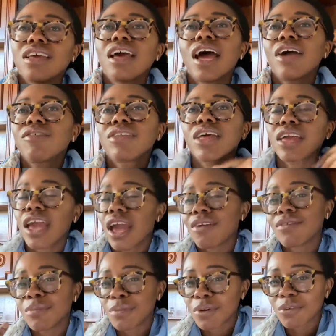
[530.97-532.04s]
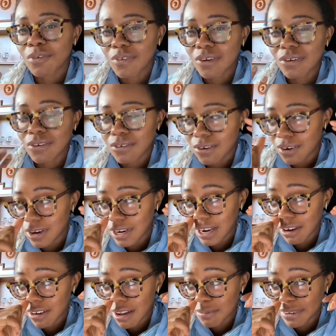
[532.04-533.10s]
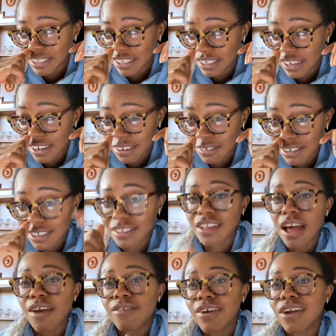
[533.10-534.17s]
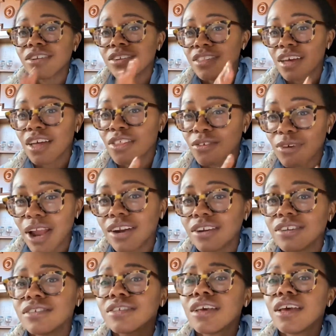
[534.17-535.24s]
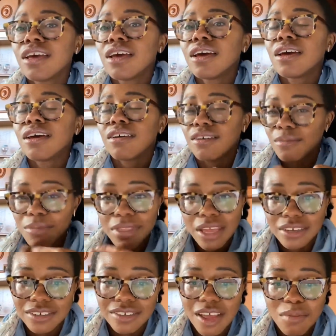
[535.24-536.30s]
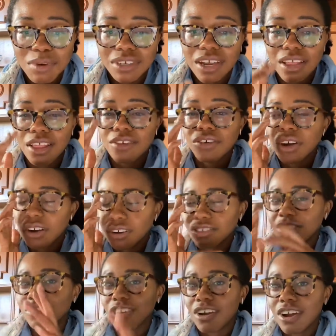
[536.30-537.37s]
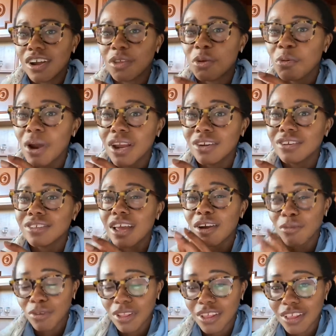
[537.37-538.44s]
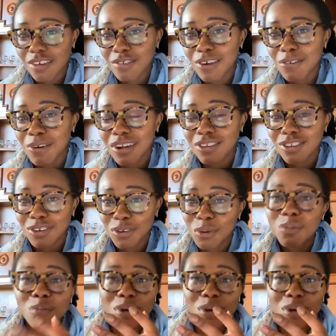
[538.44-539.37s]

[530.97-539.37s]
I feel like every book review on here I mention her, which is not fair to the other writers, but that's just how much I love her. So sorry, other writers, I really love your work too.